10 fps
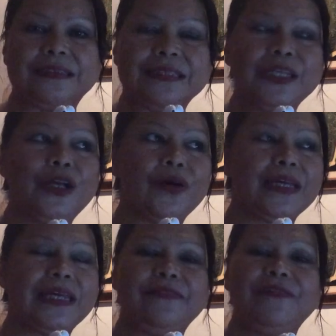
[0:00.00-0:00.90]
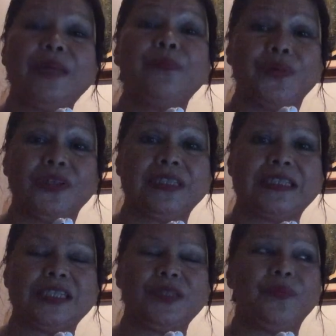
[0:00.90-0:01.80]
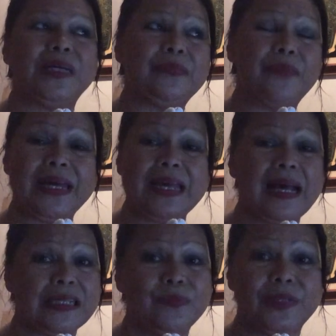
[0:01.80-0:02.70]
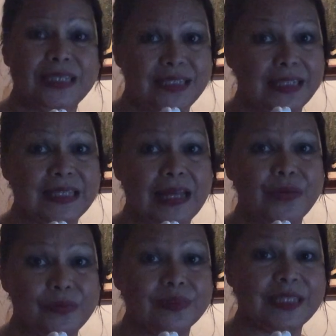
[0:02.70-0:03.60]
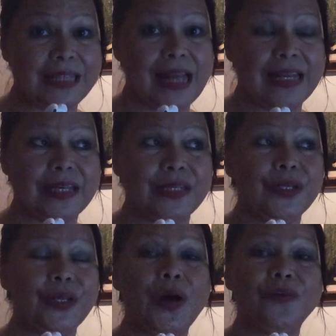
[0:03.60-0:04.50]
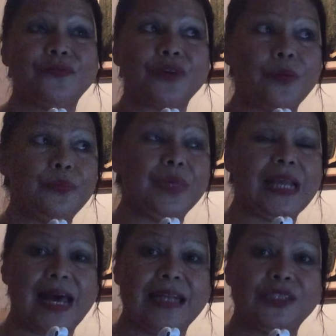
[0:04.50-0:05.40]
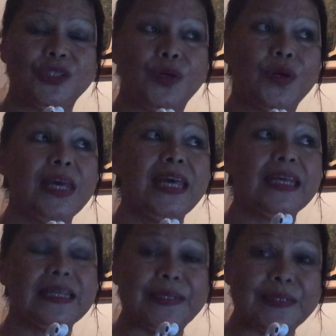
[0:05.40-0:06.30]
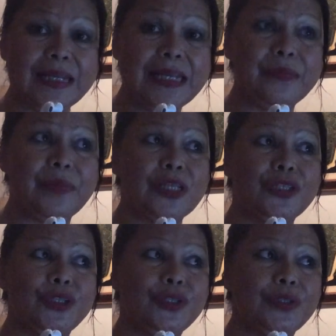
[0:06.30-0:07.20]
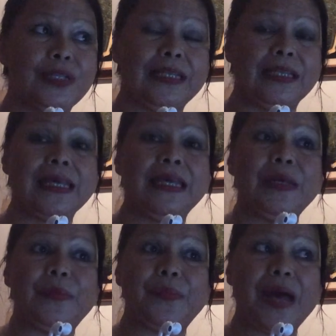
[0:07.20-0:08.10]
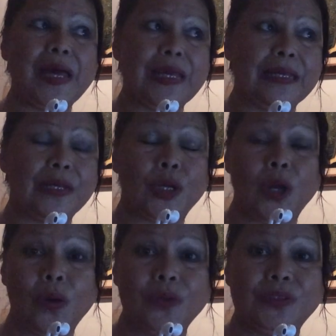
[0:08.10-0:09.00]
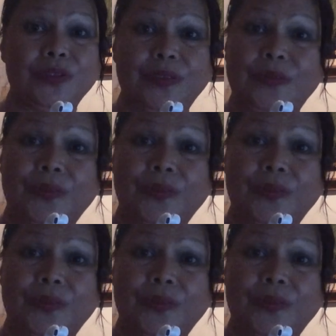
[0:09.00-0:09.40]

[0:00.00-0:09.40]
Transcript: you know give importance but my husband is italian you know from milan so he really made sure that my clothes